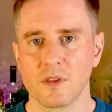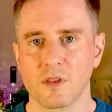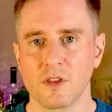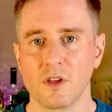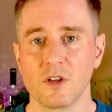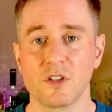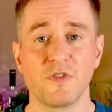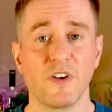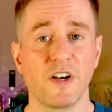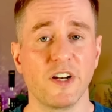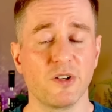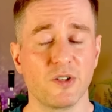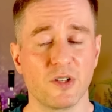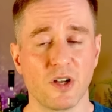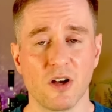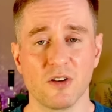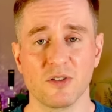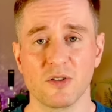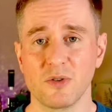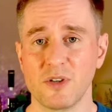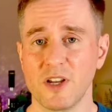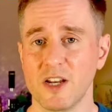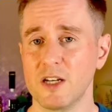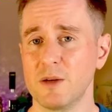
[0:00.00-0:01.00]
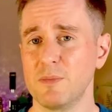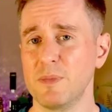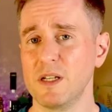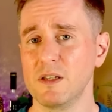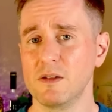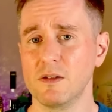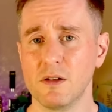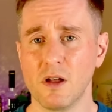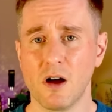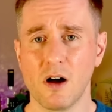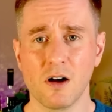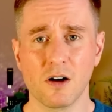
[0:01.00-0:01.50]
Those videos also tend to be
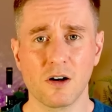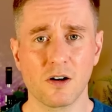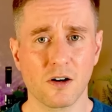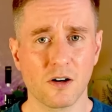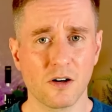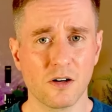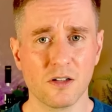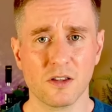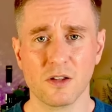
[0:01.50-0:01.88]
longer.